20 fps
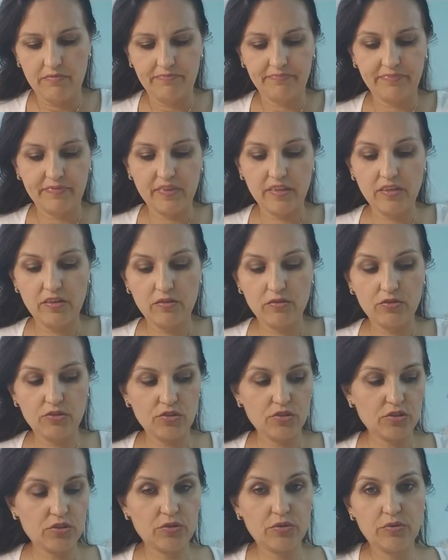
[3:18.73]
You
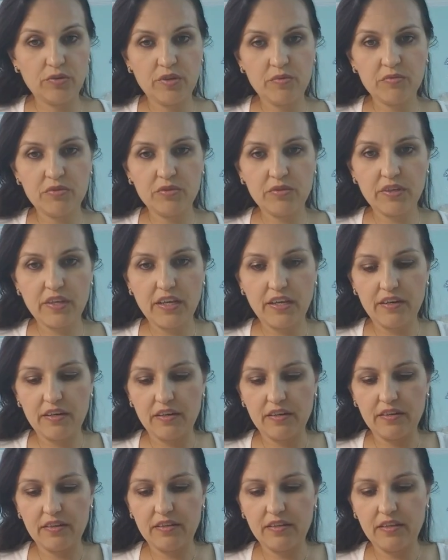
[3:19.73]
just glue them
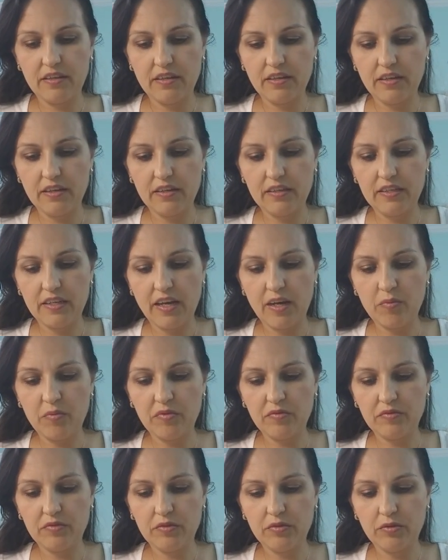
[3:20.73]
together. A dab
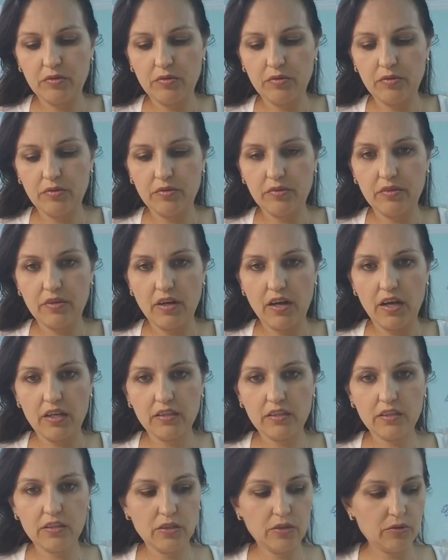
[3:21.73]
of glue,
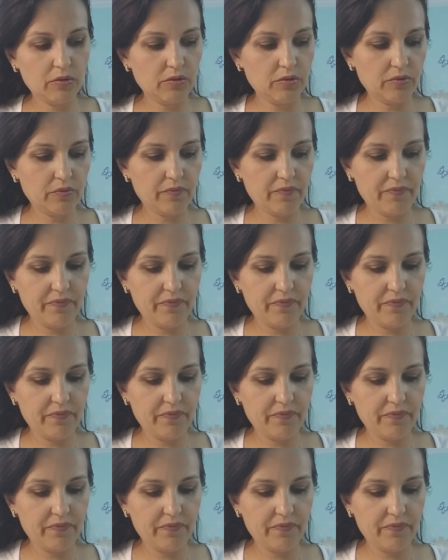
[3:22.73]
hot glue.